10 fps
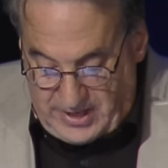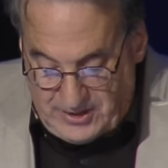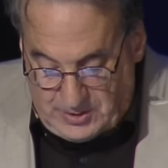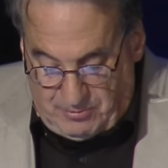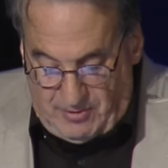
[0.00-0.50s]

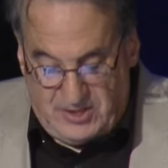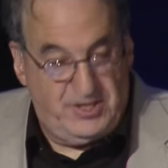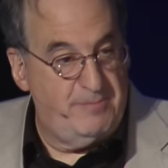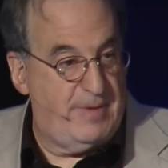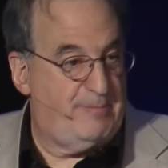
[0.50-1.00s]

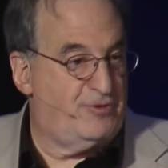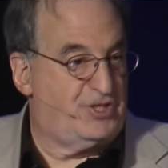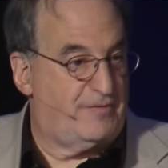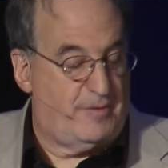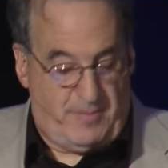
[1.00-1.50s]
enterprising
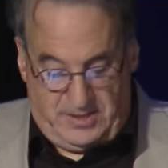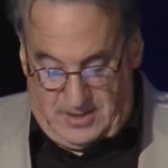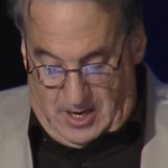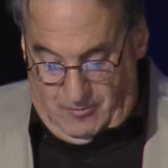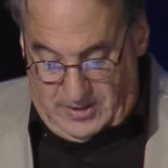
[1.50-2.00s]
members of a
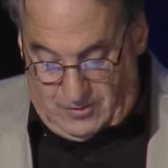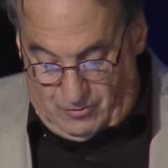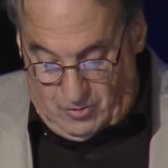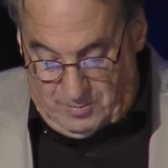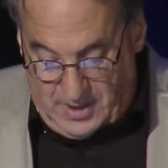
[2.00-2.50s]
minority
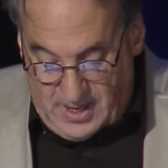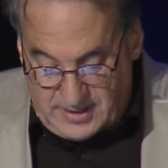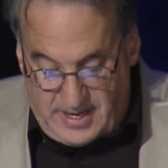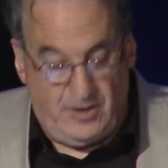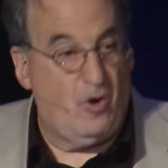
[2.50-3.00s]
group
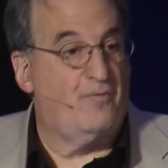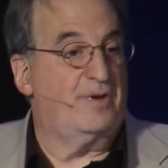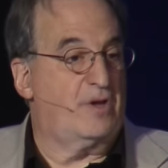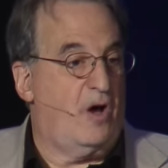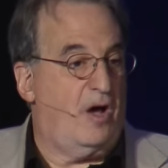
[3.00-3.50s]
can
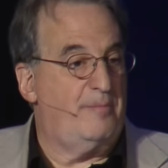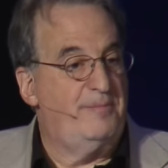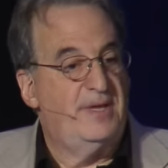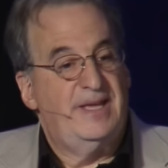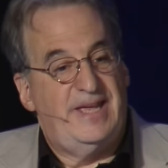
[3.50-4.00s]

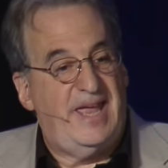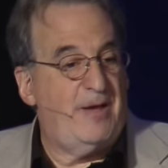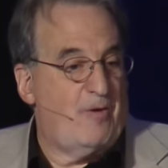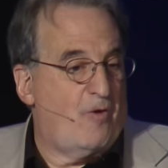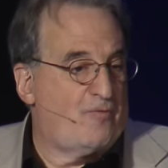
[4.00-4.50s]
overcome
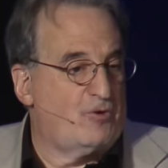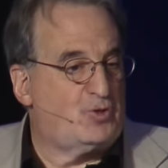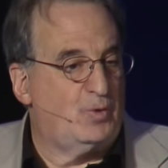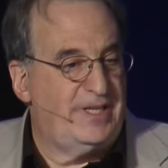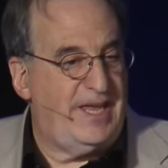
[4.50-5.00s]

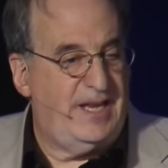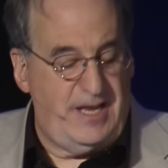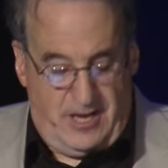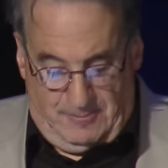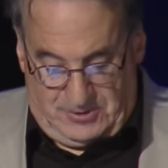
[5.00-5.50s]
virtually
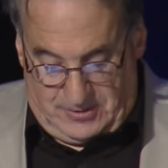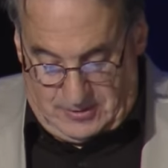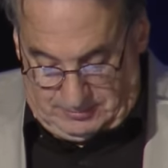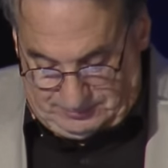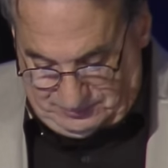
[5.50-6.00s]
any obstacle.